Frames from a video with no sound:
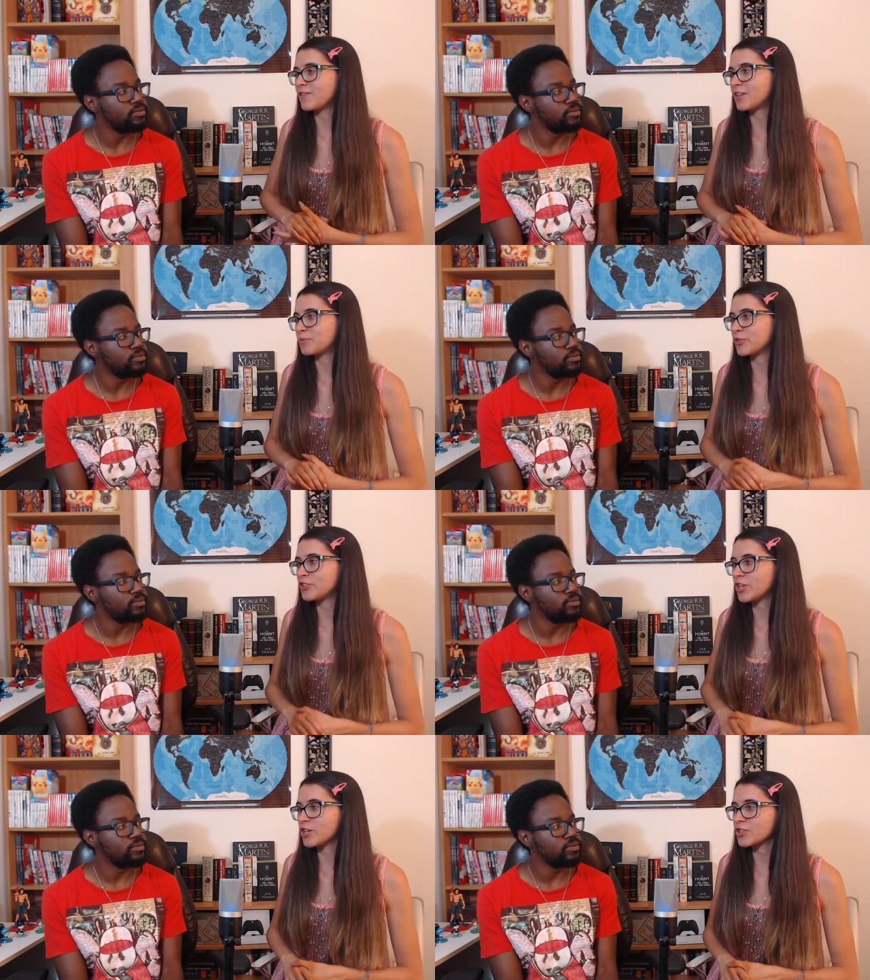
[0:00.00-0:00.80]

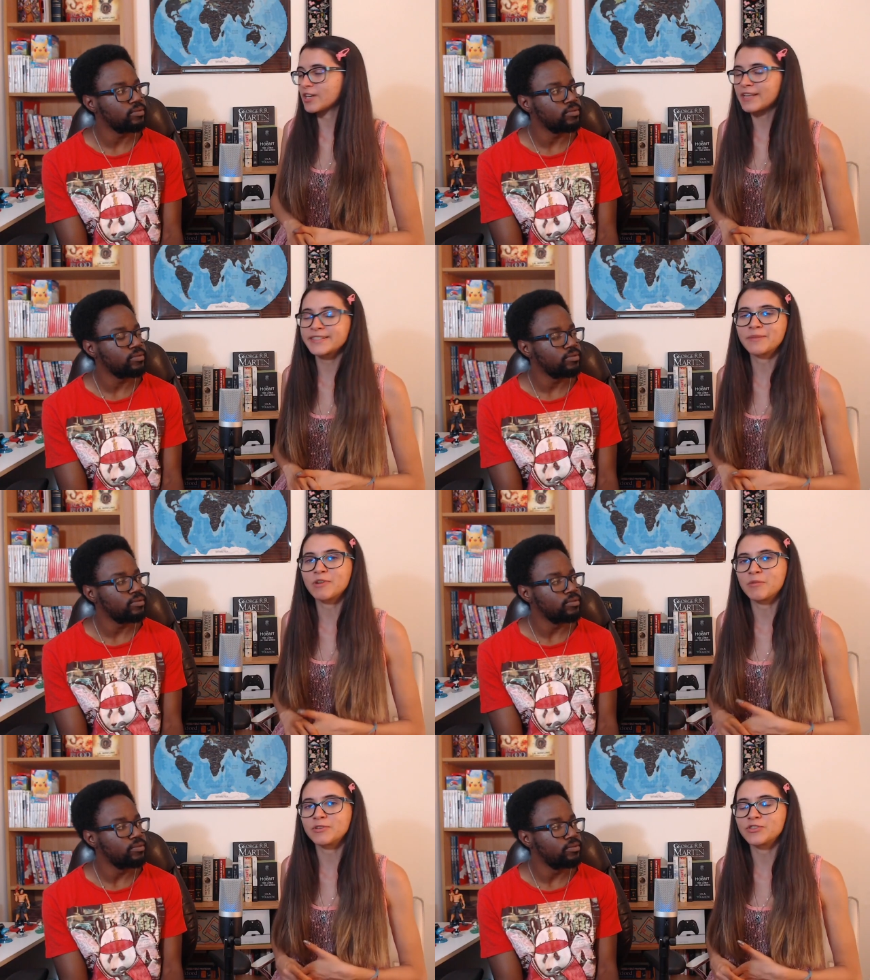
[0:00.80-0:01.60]
Speaker 1: appreciation and some
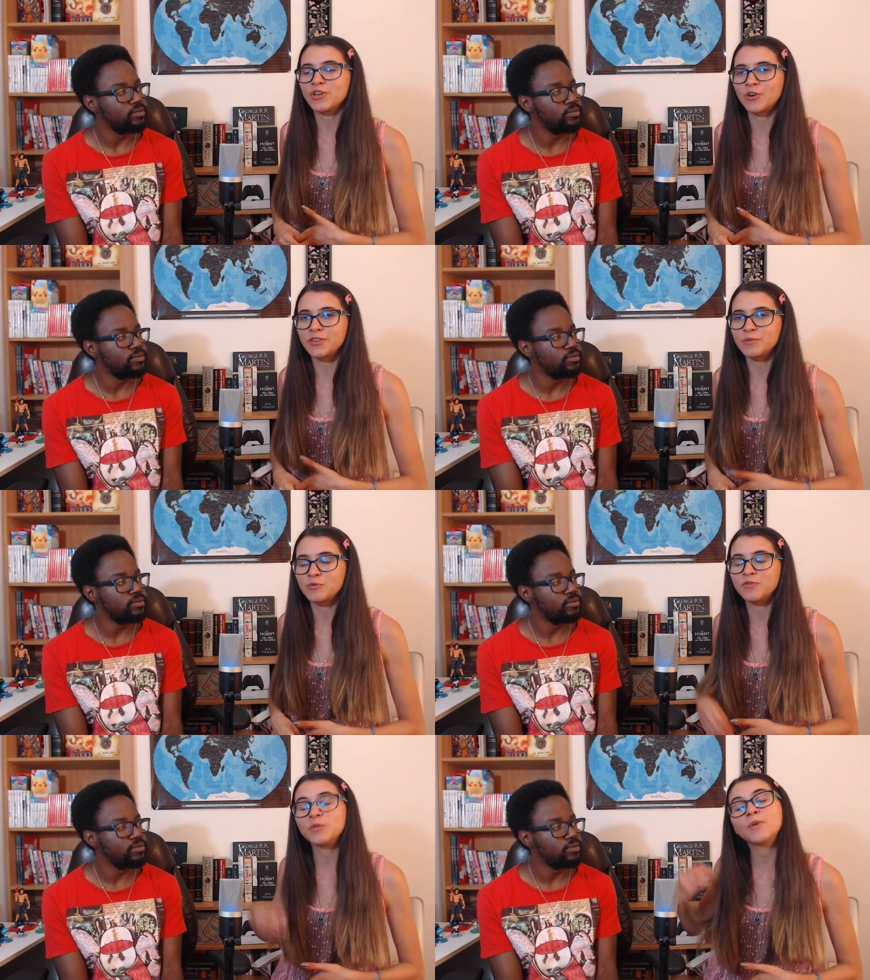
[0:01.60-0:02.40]
commentary on the
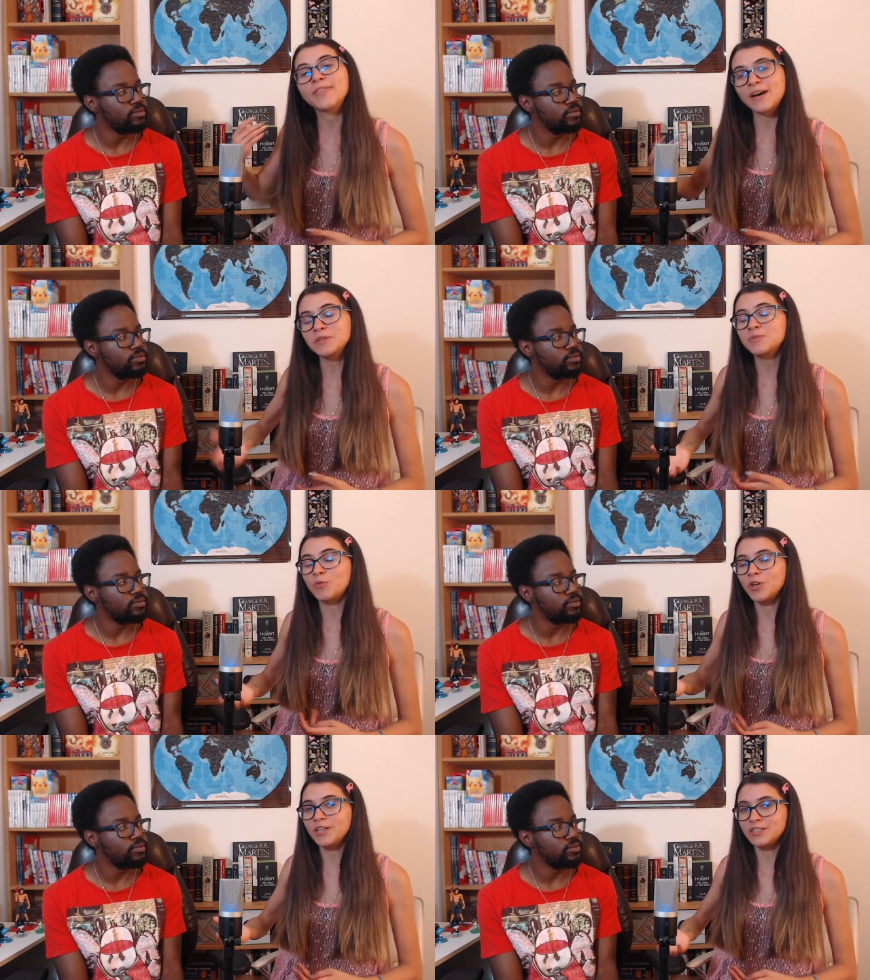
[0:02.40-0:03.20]
movie without
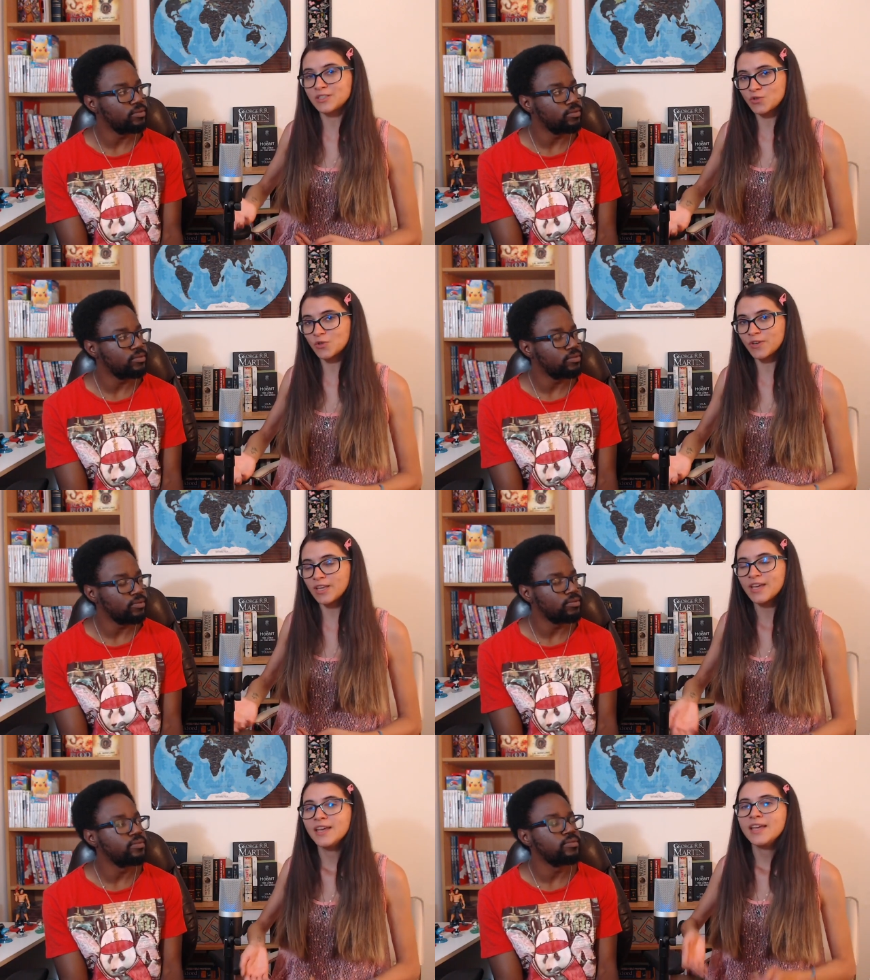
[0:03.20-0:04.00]
spoiling the story.